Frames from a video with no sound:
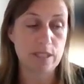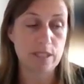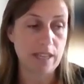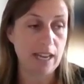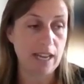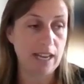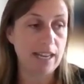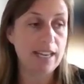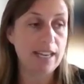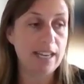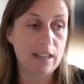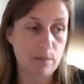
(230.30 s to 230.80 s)

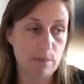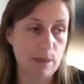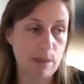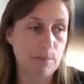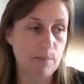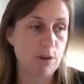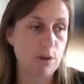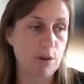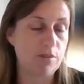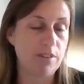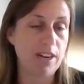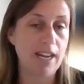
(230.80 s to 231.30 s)
a little bit
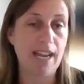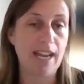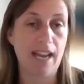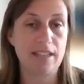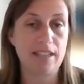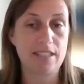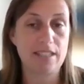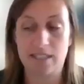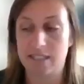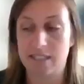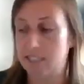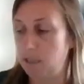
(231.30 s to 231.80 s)
more
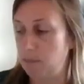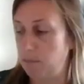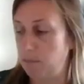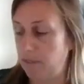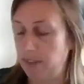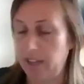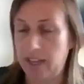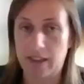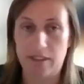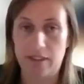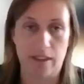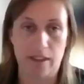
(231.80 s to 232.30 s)
relaxed than some of
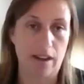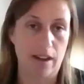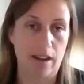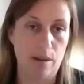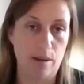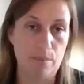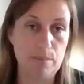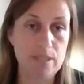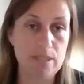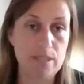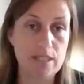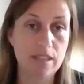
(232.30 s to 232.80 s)
the other
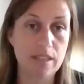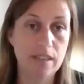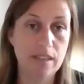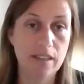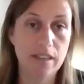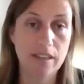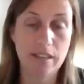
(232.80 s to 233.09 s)
clubs.